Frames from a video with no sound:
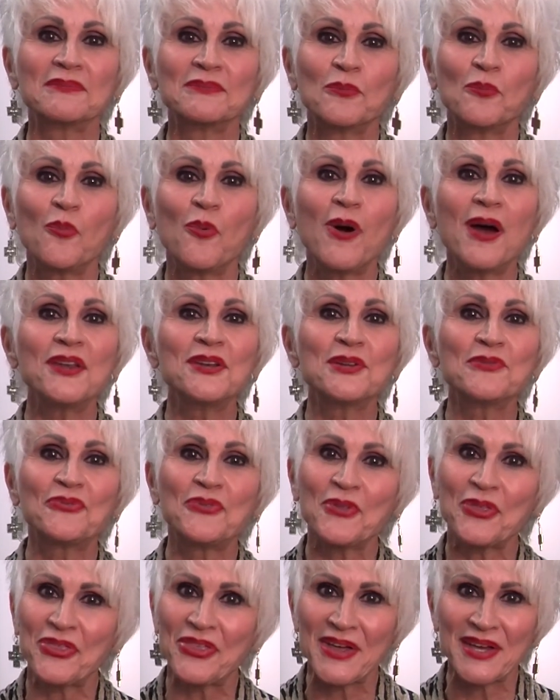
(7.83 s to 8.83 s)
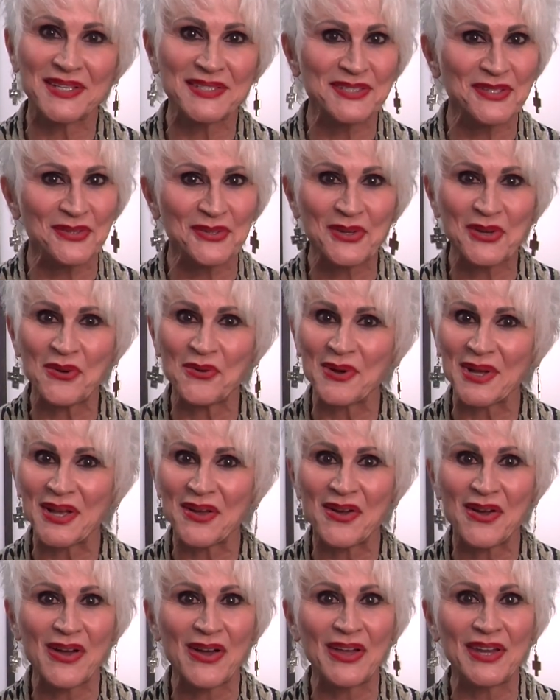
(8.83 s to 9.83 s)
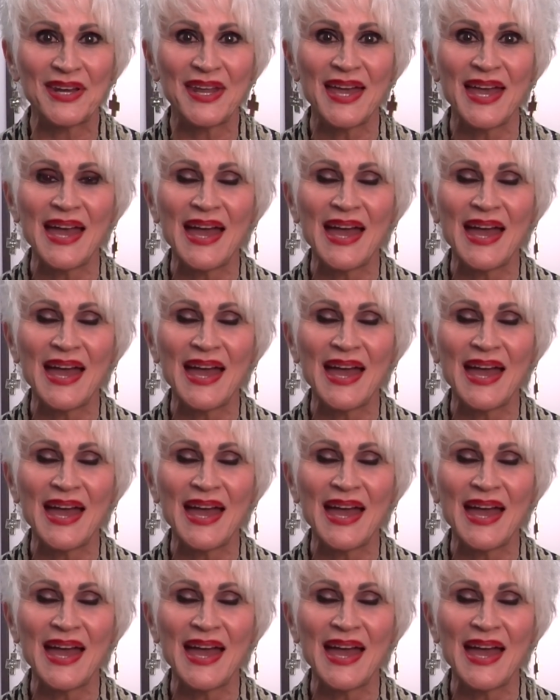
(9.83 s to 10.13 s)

wonderful things that are going on.